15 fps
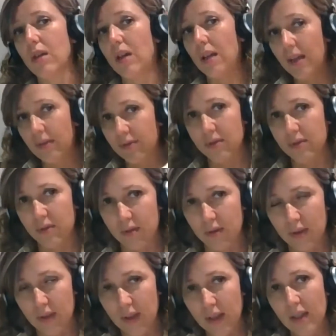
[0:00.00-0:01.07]
So I left
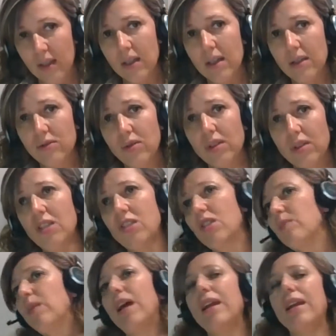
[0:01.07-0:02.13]

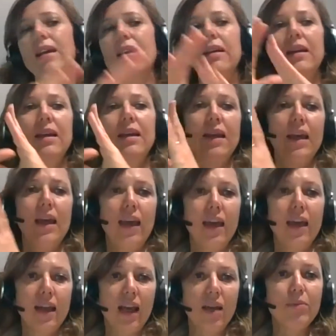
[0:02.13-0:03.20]
strategic planning
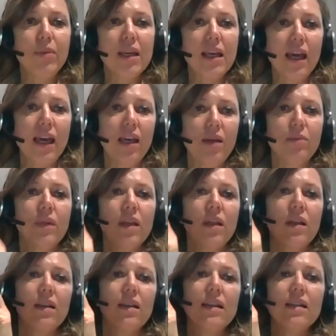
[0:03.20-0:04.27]
and I became
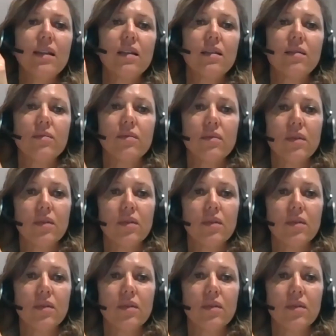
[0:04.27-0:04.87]
the